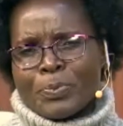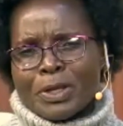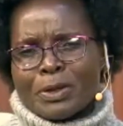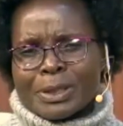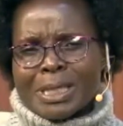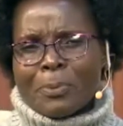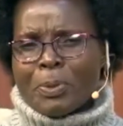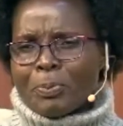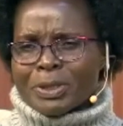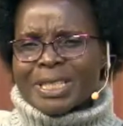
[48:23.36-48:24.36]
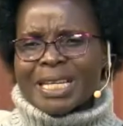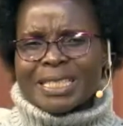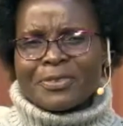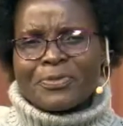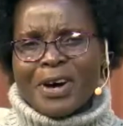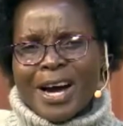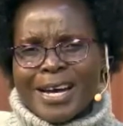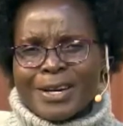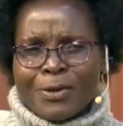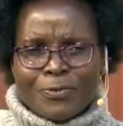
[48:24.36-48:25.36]
You see, people
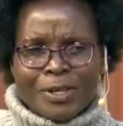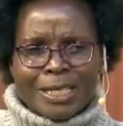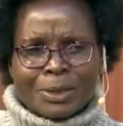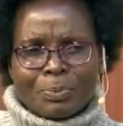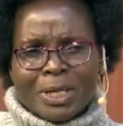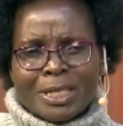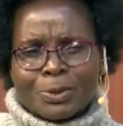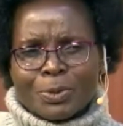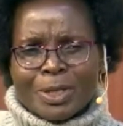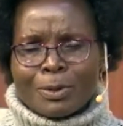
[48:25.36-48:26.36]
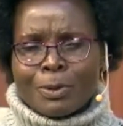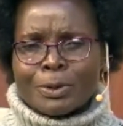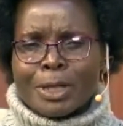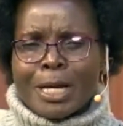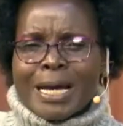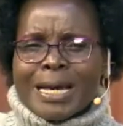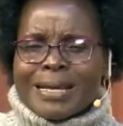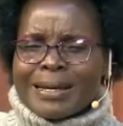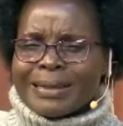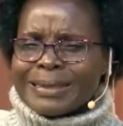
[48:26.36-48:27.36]
testify of their experience with the Lord.
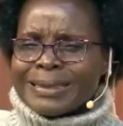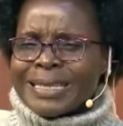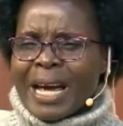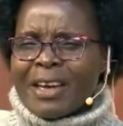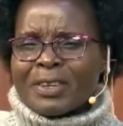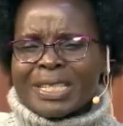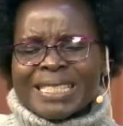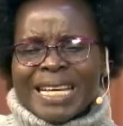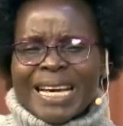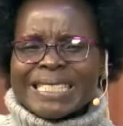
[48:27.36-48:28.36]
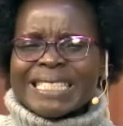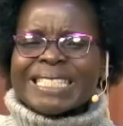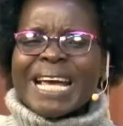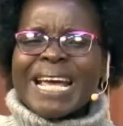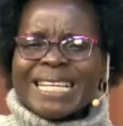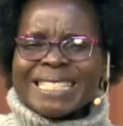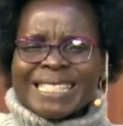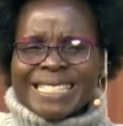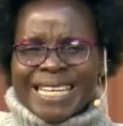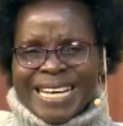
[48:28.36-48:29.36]
David says,
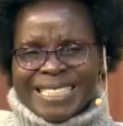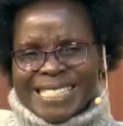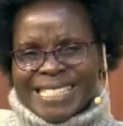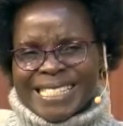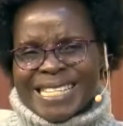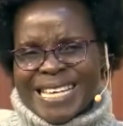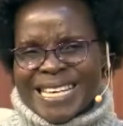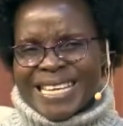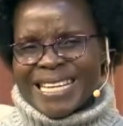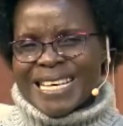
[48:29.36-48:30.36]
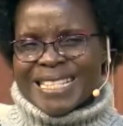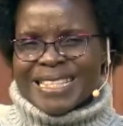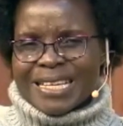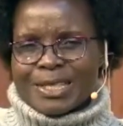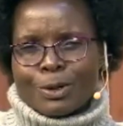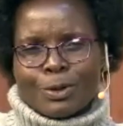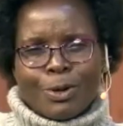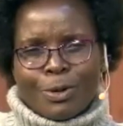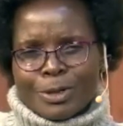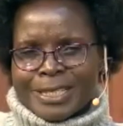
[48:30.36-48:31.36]
taste and see that the
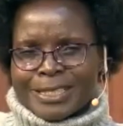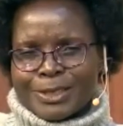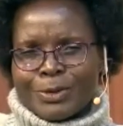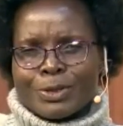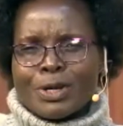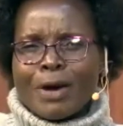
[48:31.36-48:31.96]
Lord is good.